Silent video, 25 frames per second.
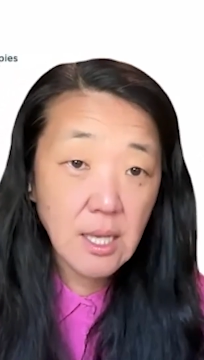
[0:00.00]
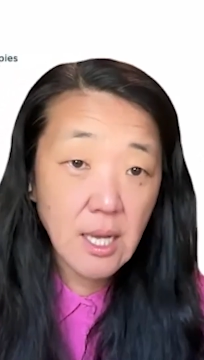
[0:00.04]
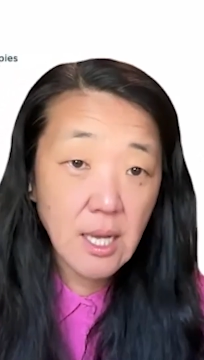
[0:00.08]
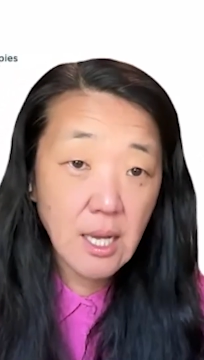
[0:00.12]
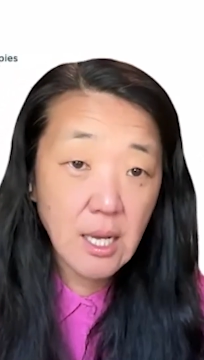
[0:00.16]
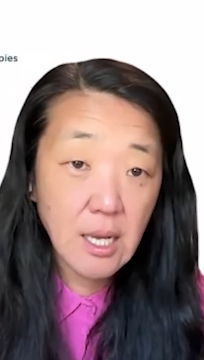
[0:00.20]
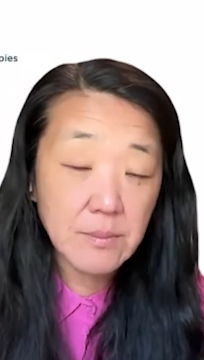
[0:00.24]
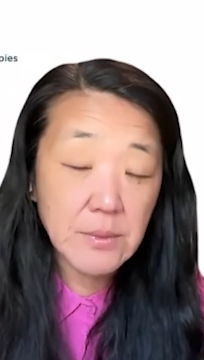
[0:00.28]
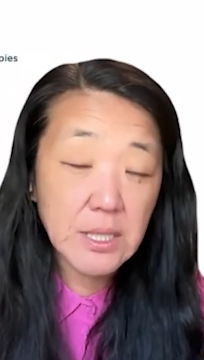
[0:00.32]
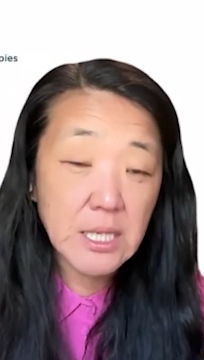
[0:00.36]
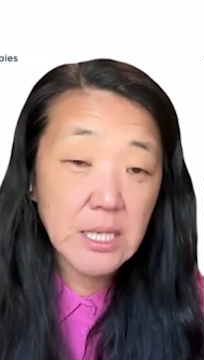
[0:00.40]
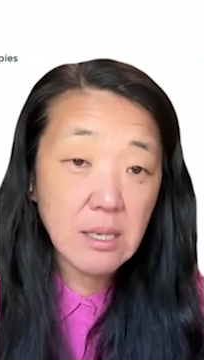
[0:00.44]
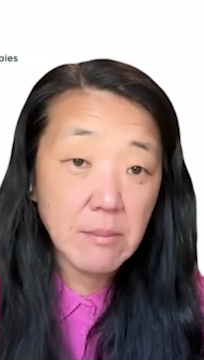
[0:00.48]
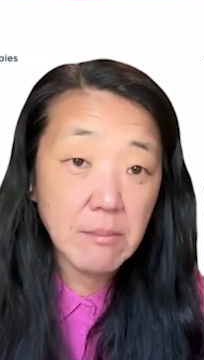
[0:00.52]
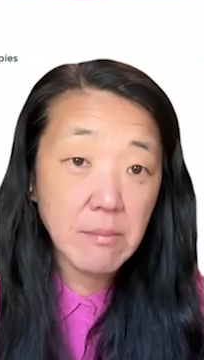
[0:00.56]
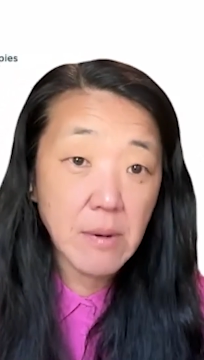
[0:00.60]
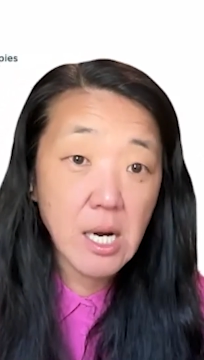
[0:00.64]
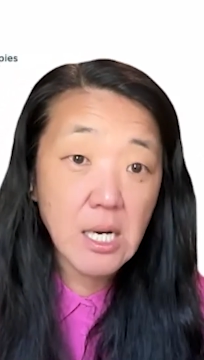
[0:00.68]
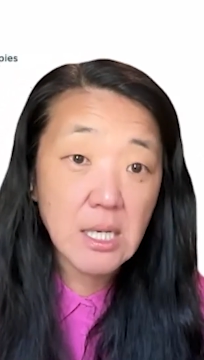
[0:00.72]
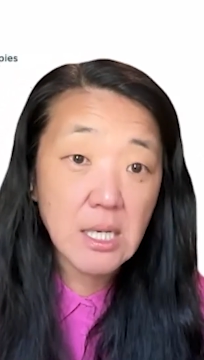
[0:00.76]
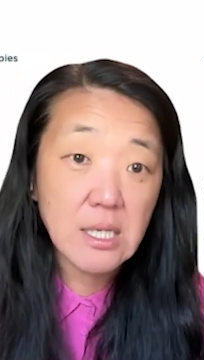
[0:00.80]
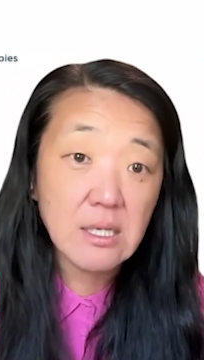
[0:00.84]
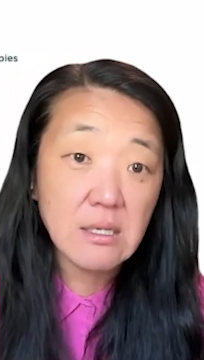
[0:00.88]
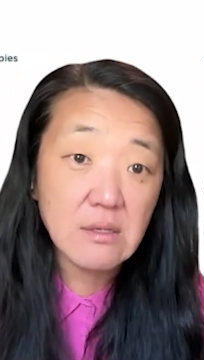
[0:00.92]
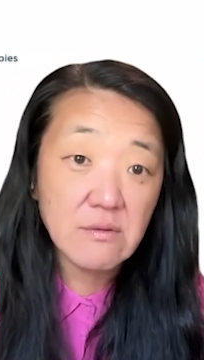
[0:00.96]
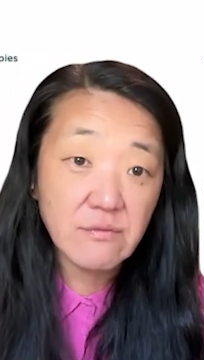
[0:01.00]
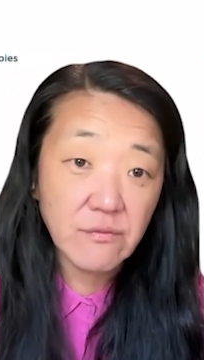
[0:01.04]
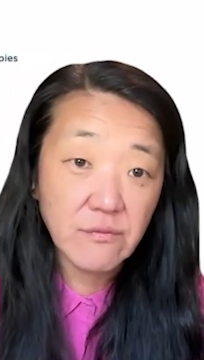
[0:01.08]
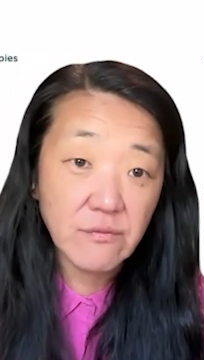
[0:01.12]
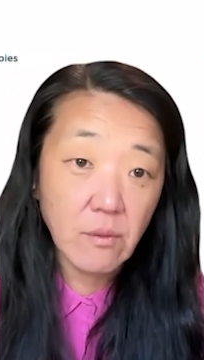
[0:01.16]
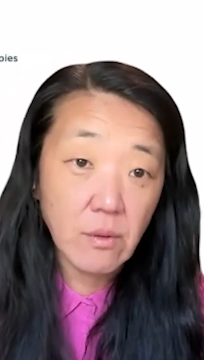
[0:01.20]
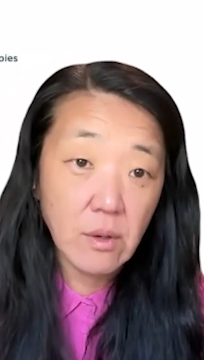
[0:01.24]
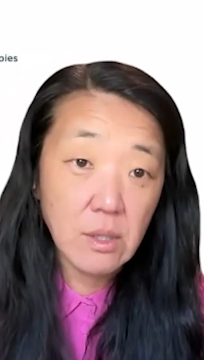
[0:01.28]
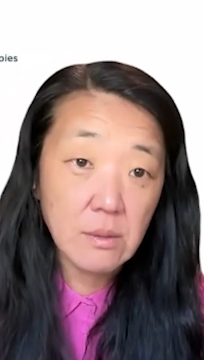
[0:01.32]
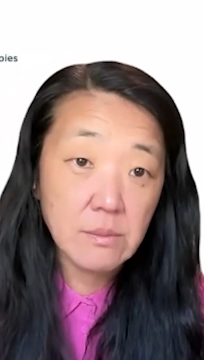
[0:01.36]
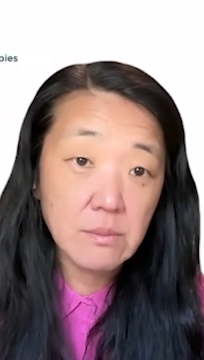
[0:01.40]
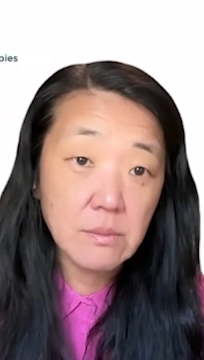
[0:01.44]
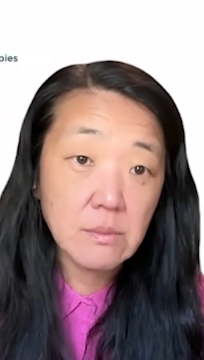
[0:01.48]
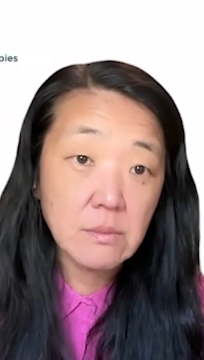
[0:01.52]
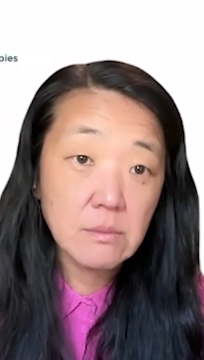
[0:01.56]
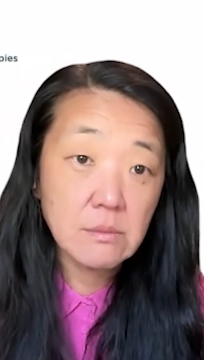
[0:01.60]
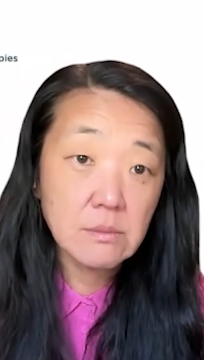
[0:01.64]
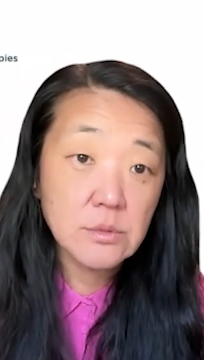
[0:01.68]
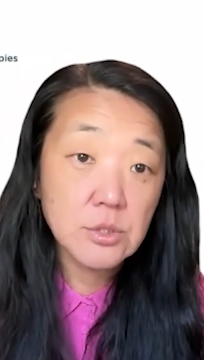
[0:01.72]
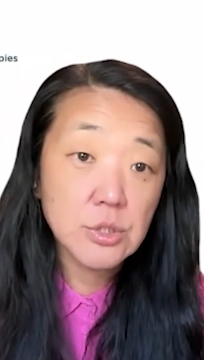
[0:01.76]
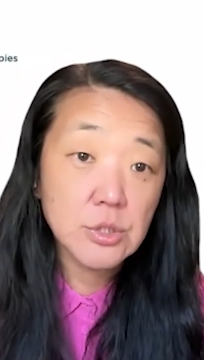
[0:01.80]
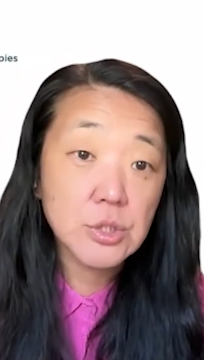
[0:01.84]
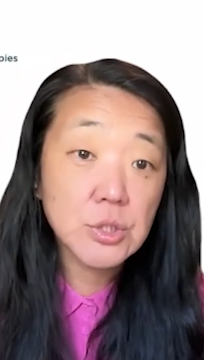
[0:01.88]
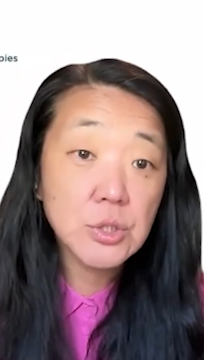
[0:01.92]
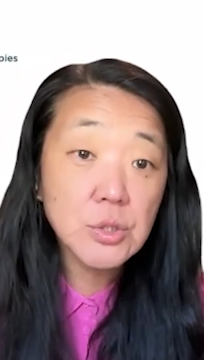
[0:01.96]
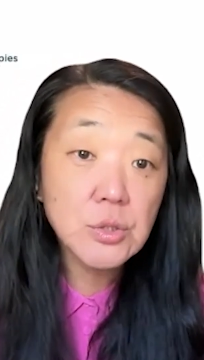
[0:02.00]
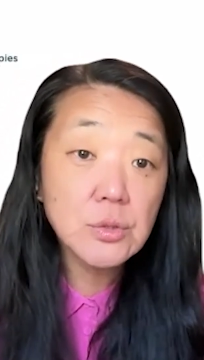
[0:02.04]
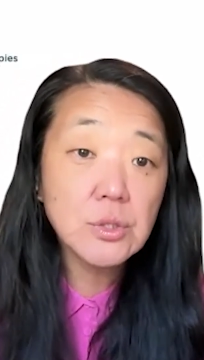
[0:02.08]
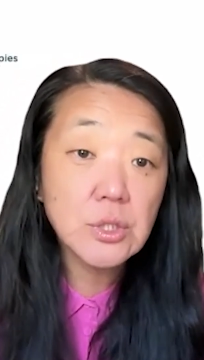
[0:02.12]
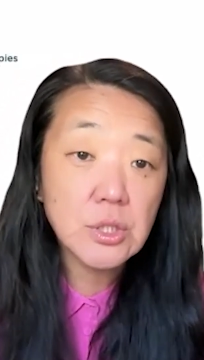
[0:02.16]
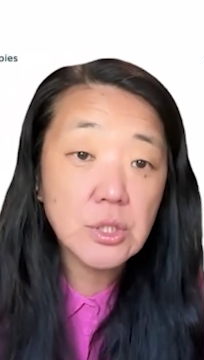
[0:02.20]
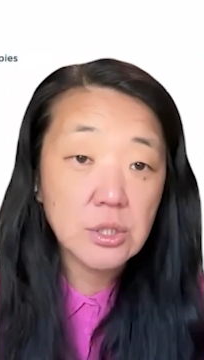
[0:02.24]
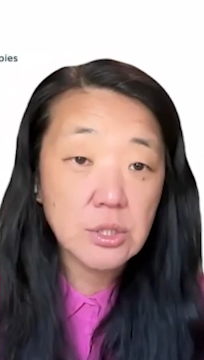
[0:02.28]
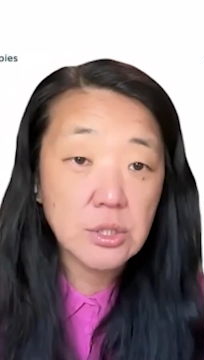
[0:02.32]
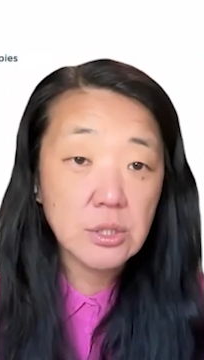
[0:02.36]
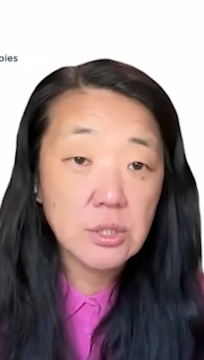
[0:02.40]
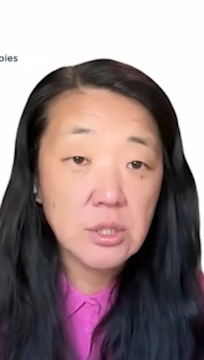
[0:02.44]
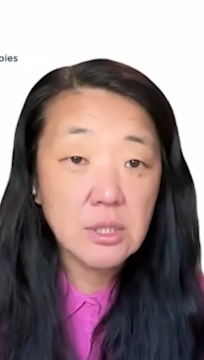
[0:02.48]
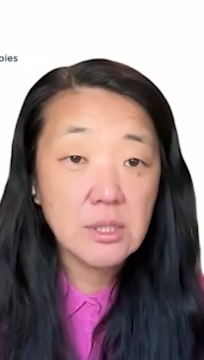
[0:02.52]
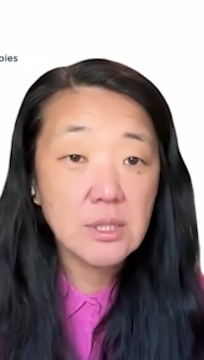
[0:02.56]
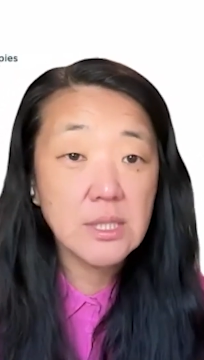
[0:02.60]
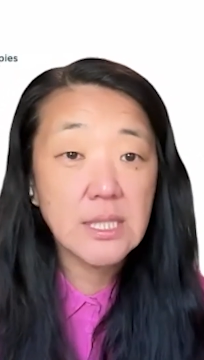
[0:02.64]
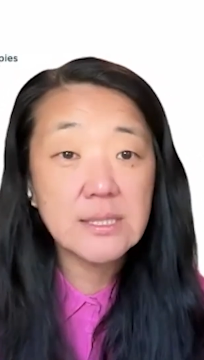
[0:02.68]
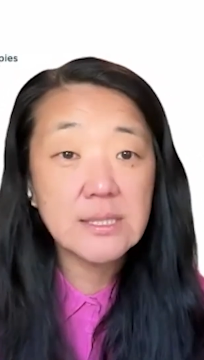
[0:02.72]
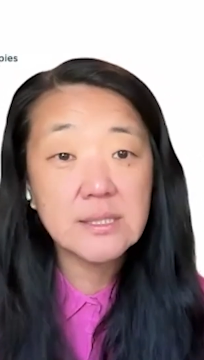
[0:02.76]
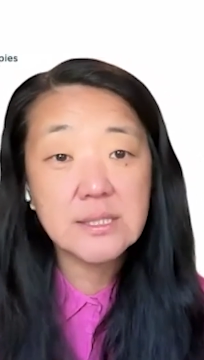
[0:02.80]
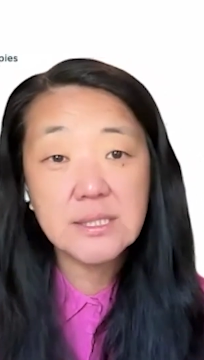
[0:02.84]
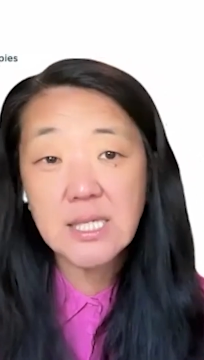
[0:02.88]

in a marketed form sooner than,